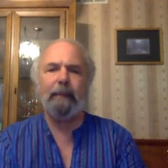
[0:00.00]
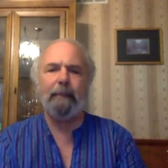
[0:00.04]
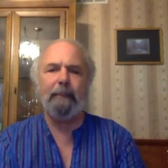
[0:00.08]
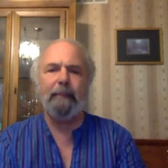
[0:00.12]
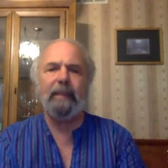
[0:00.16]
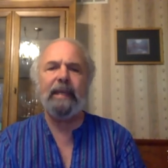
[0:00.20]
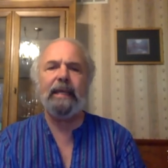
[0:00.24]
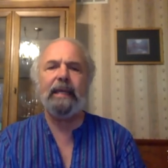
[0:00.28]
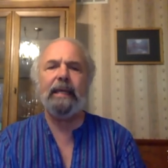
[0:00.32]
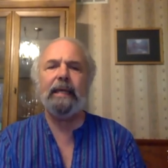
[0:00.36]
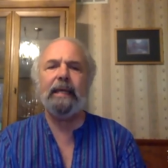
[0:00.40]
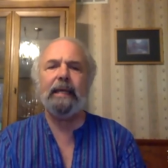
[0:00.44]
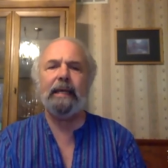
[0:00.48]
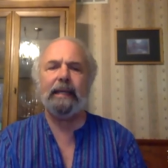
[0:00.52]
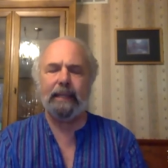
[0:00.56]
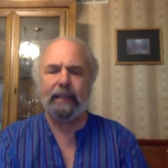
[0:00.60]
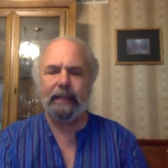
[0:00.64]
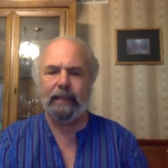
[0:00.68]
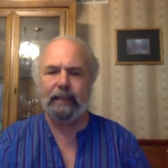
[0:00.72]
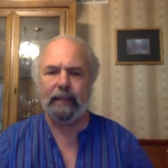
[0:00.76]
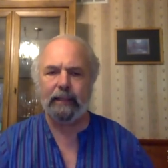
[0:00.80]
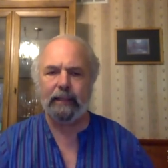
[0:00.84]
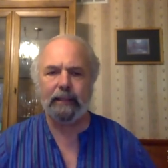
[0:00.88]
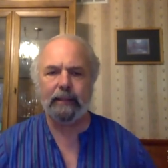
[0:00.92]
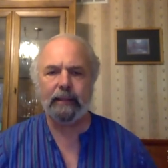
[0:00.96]

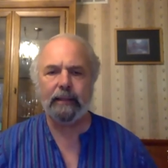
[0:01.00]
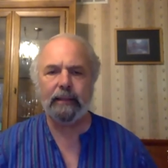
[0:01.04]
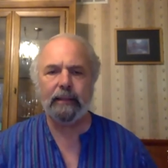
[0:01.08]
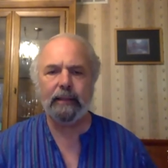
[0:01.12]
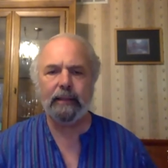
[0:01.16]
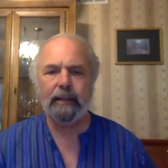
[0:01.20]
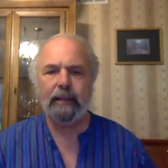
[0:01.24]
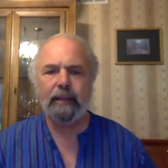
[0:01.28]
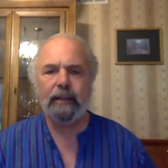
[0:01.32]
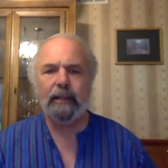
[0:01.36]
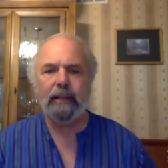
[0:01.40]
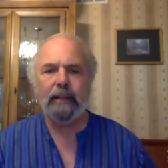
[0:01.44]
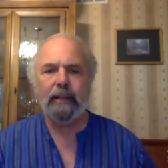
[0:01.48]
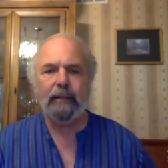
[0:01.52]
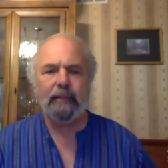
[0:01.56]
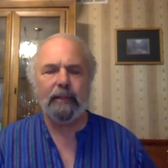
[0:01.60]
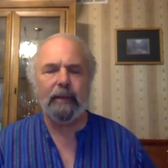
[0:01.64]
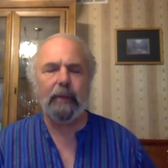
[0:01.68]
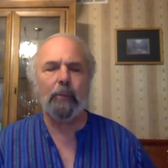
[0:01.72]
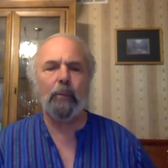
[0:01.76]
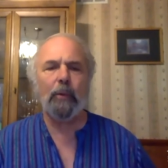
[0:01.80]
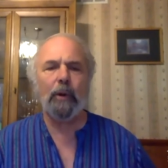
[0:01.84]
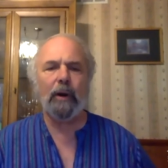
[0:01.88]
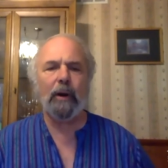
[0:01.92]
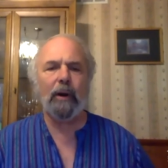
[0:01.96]
being that
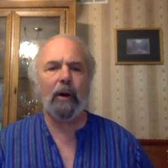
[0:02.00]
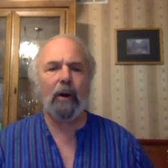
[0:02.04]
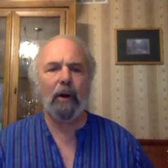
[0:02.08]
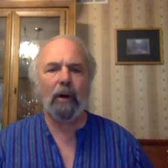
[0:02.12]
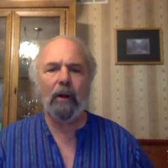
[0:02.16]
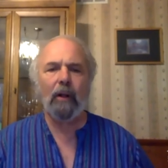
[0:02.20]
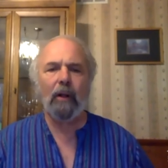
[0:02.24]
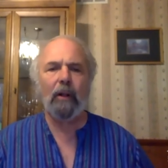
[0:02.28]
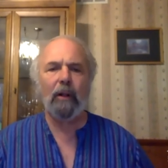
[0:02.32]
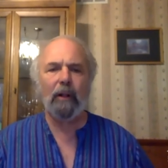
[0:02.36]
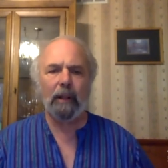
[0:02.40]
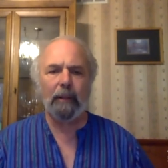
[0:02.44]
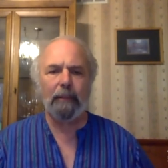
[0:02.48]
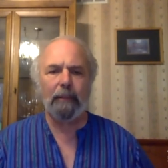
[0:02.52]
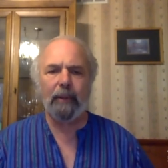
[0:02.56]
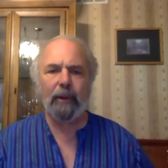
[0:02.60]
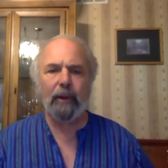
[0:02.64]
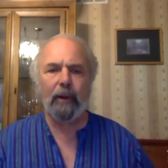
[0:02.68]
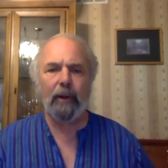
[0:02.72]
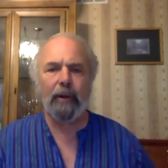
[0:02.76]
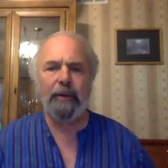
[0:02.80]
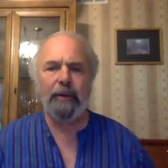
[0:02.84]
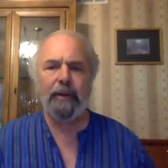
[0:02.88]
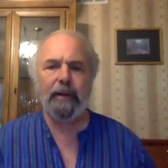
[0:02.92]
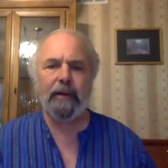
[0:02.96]
we're all a
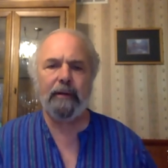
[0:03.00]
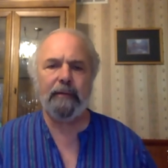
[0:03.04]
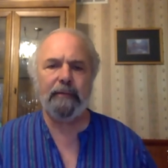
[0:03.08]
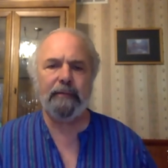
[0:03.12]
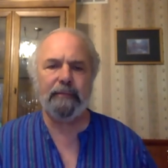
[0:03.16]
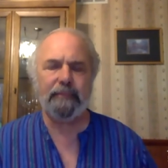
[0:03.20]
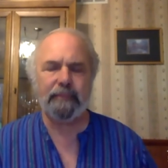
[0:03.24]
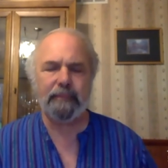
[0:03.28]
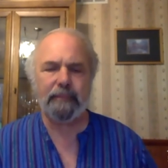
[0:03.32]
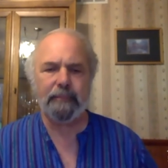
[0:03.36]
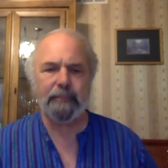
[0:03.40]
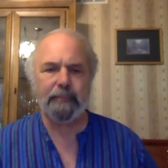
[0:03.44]
part of.